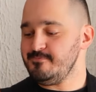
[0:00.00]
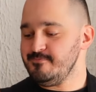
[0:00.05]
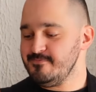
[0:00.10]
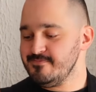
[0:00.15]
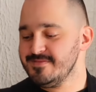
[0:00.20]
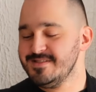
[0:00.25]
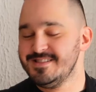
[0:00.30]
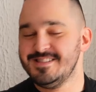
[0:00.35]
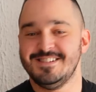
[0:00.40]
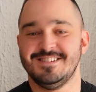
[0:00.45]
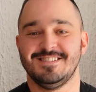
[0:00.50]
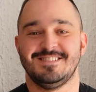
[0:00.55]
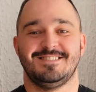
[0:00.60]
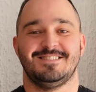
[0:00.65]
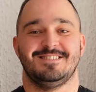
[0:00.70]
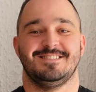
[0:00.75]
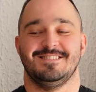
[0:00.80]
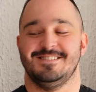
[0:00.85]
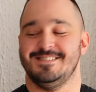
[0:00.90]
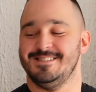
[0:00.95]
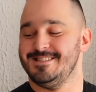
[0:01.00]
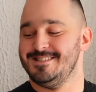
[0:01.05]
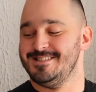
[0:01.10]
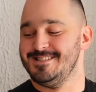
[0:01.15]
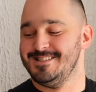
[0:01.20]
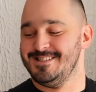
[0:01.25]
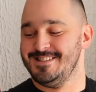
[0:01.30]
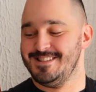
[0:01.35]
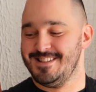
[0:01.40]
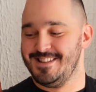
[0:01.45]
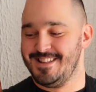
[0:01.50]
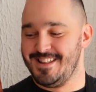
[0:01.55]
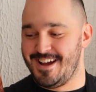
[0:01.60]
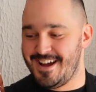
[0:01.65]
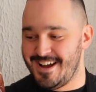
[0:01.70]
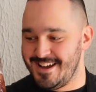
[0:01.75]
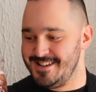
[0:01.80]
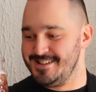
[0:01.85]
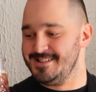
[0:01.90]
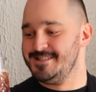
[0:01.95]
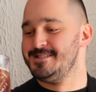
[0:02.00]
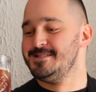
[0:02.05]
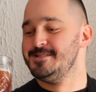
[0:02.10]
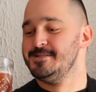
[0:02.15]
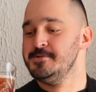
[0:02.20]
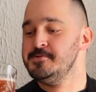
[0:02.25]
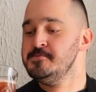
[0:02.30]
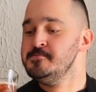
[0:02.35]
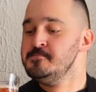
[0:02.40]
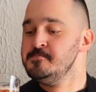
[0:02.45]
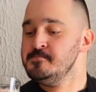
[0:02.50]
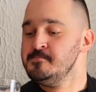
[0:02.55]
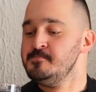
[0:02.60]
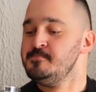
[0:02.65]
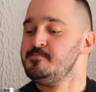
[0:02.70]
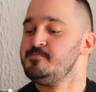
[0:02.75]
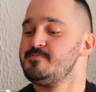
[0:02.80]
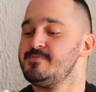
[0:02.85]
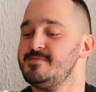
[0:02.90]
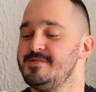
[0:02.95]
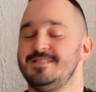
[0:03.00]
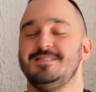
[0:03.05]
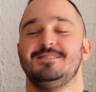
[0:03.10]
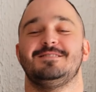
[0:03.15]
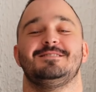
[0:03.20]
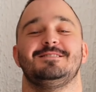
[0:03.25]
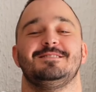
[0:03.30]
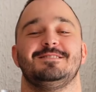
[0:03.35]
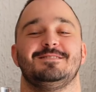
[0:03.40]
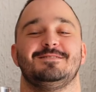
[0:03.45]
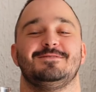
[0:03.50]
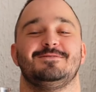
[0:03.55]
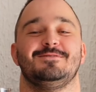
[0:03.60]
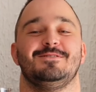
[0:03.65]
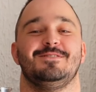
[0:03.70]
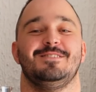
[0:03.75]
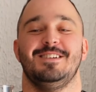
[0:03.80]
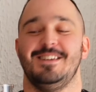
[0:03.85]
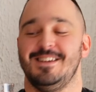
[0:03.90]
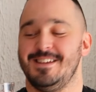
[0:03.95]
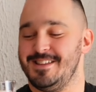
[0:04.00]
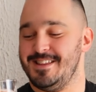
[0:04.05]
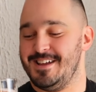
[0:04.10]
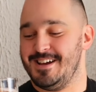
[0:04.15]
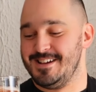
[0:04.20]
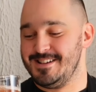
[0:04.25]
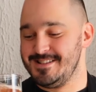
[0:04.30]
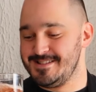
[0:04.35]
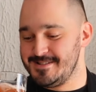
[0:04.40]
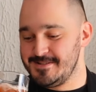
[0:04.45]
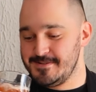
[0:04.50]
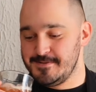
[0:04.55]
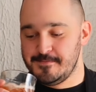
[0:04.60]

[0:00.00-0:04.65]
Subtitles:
This is nice. This is really nice.